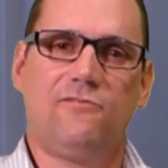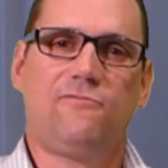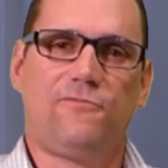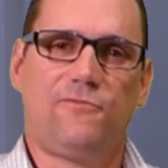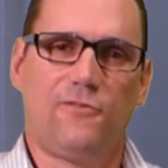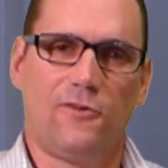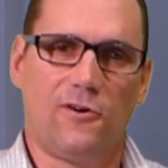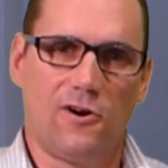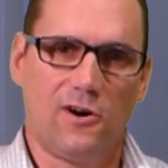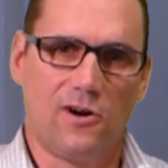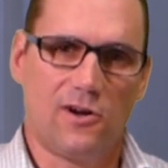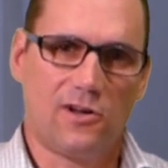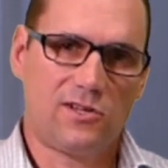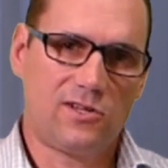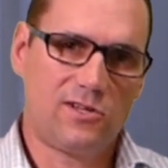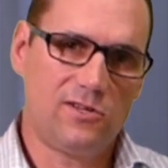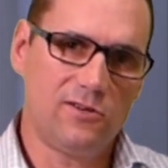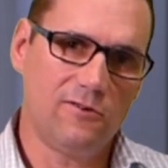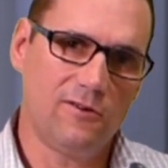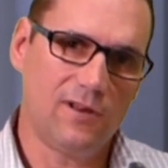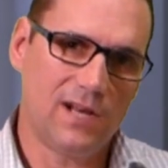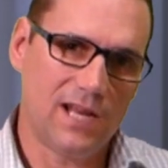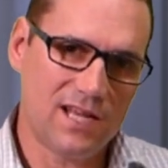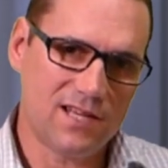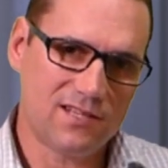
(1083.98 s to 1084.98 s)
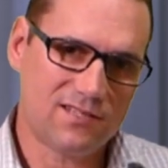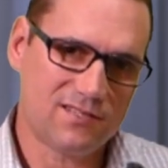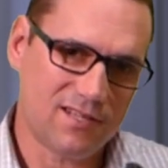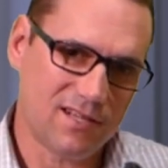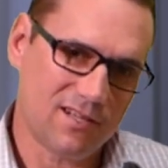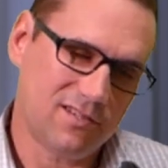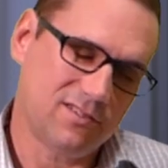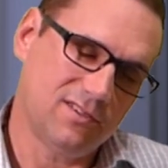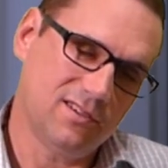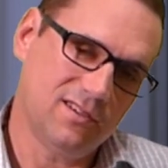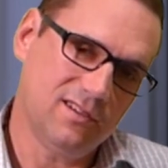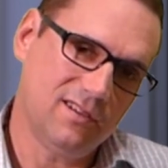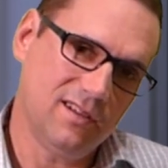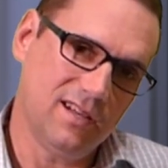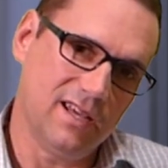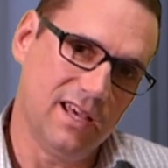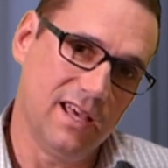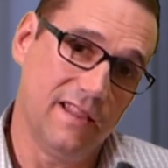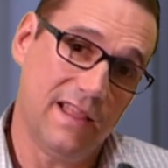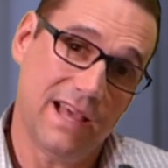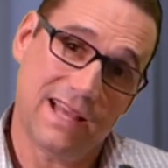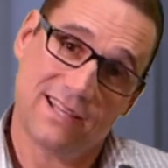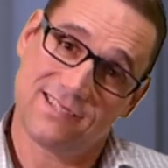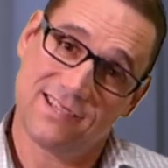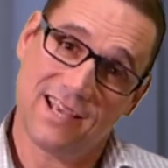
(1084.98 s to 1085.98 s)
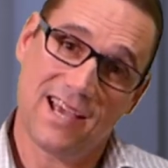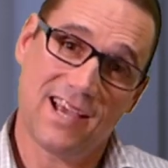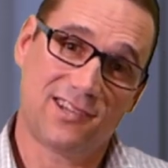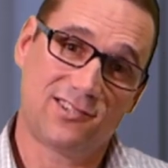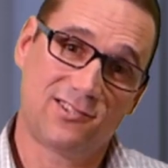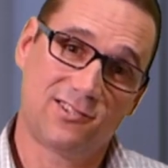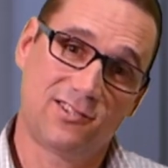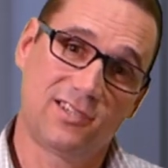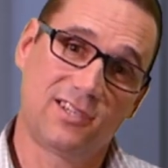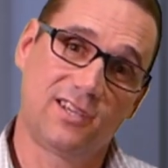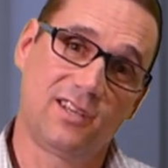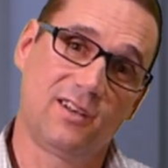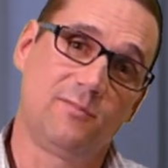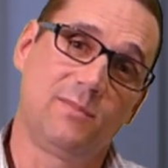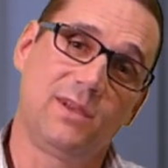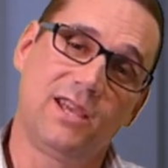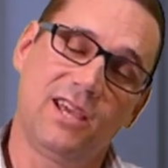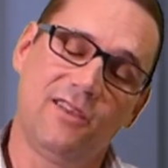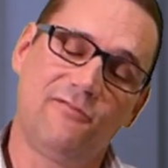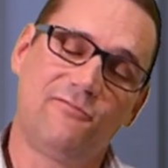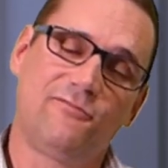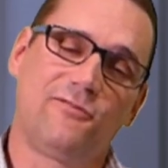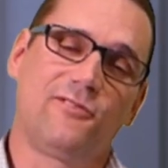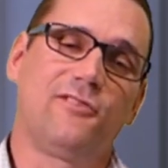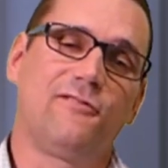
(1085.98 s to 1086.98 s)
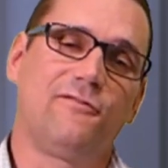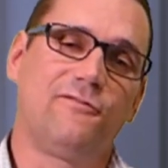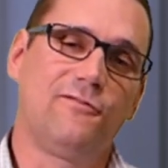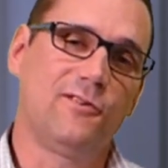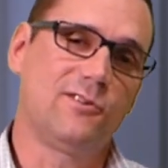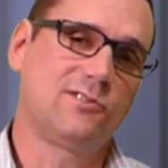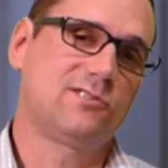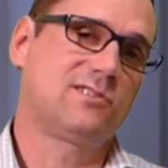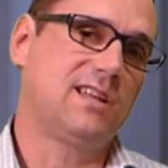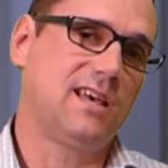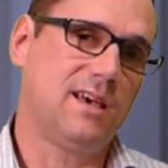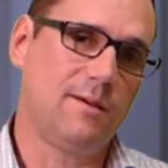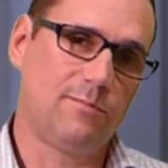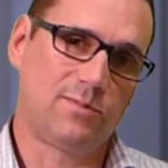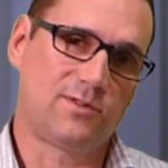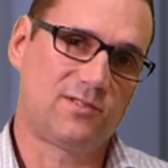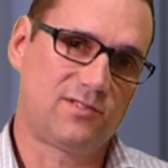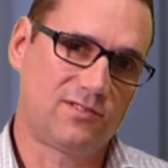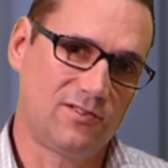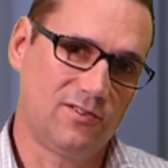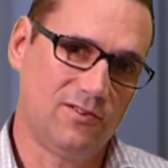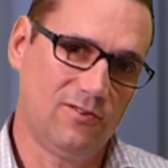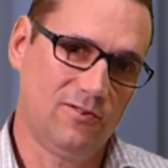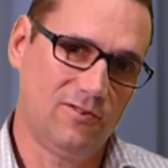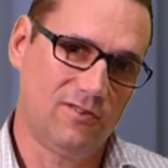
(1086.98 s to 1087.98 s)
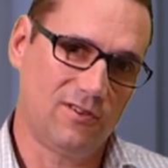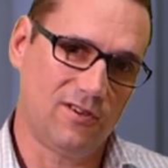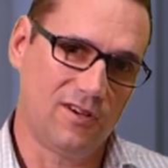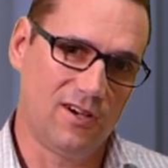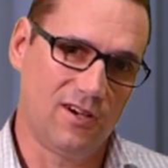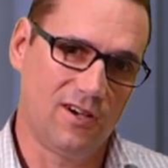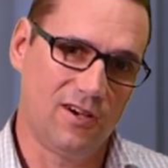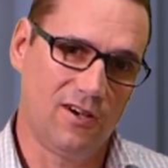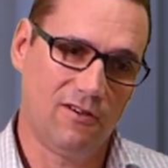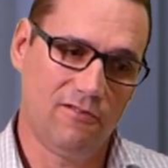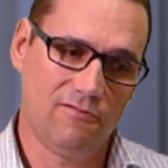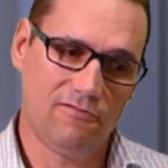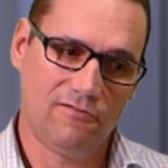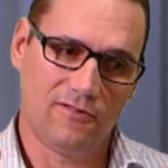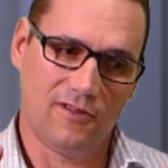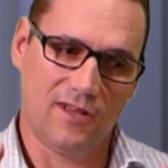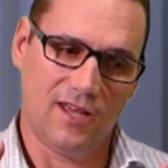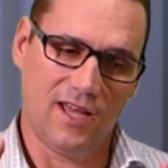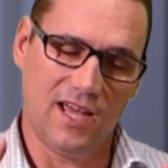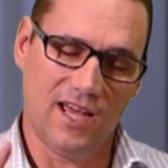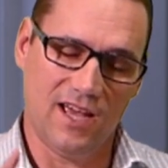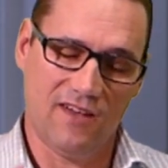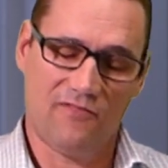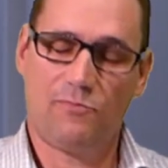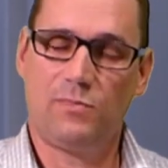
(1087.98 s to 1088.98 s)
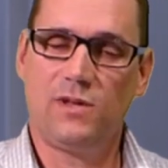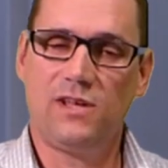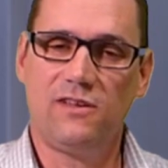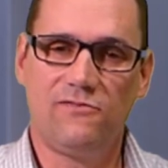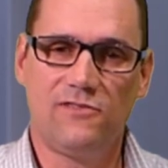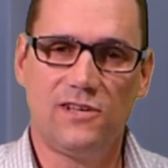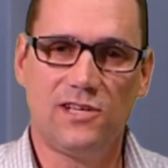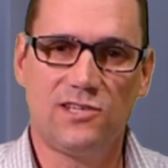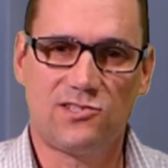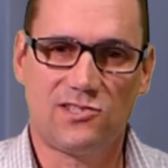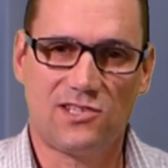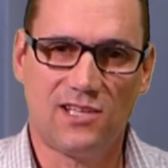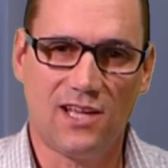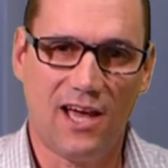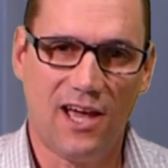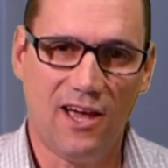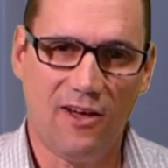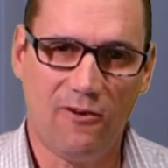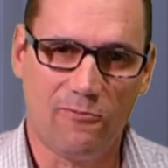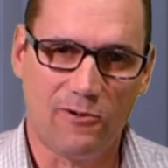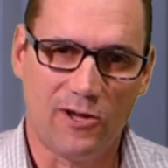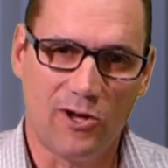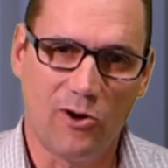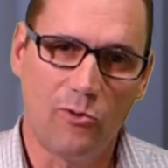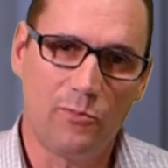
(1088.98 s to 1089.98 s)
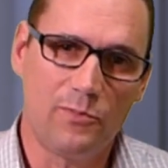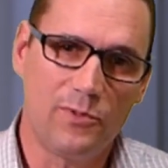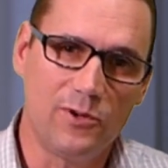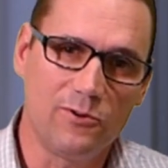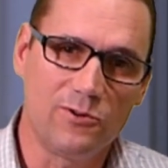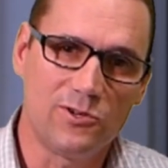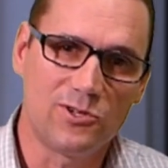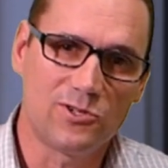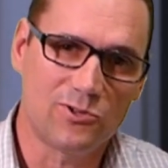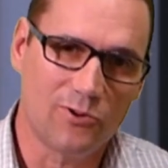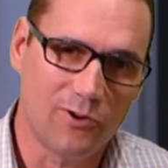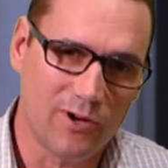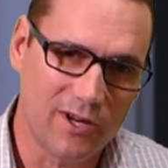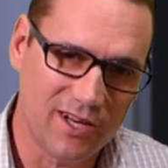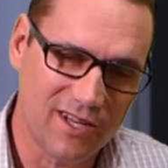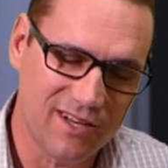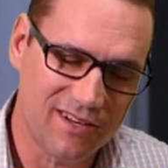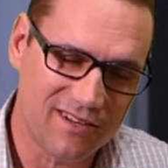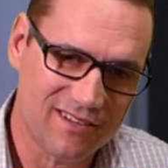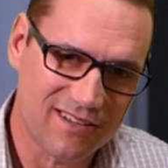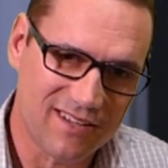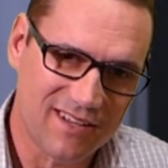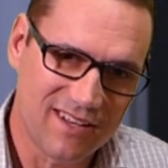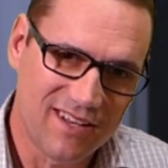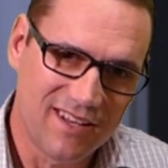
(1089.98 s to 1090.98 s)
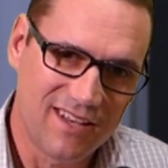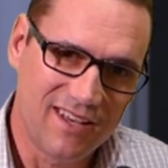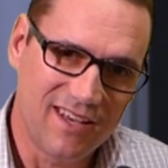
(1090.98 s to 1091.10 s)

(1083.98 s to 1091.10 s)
it for our Q&A session, and that's actually going to be it for the first episode of FPV Style. We hope you enjoyed it.